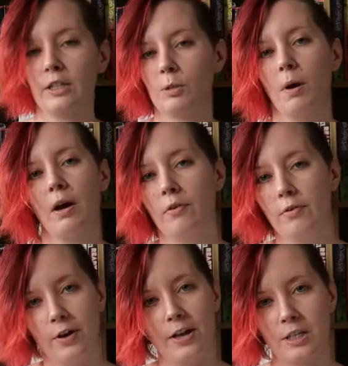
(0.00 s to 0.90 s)
That's my
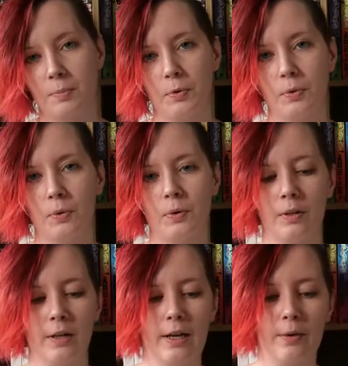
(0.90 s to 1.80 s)
reversible
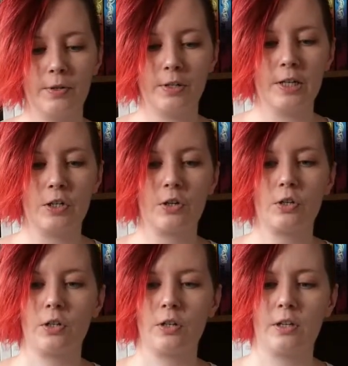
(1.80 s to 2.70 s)
Lilo and Stitch
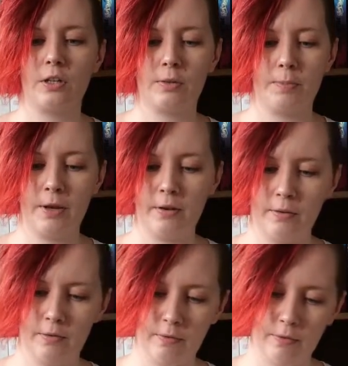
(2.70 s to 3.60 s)
cushion that has been
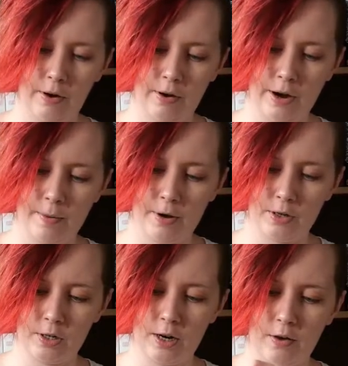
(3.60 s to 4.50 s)
very
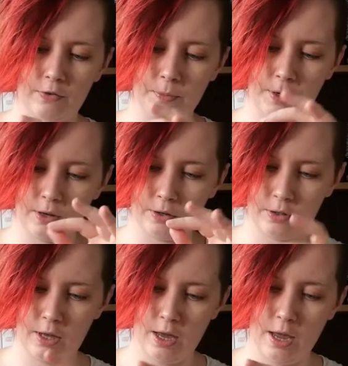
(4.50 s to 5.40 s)
much loved
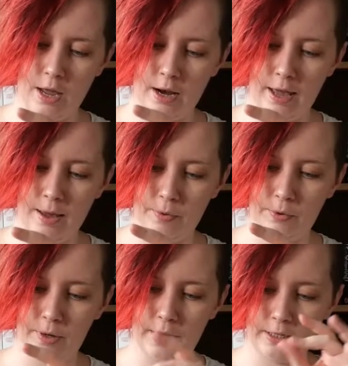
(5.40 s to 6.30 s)
because the
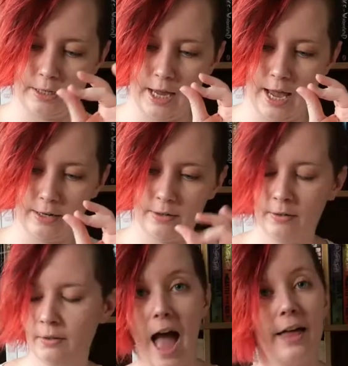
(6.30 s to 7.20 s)
label is dead.
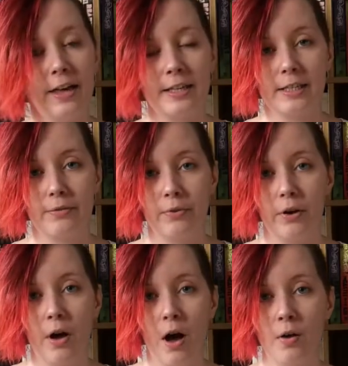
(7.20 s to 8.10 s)
And that's it for
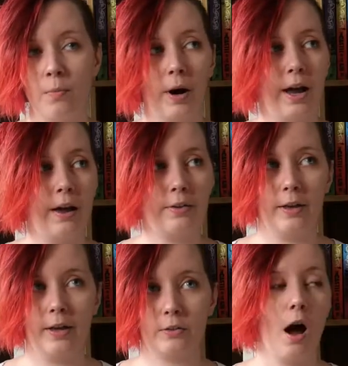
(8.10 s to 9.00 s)
homeware thing.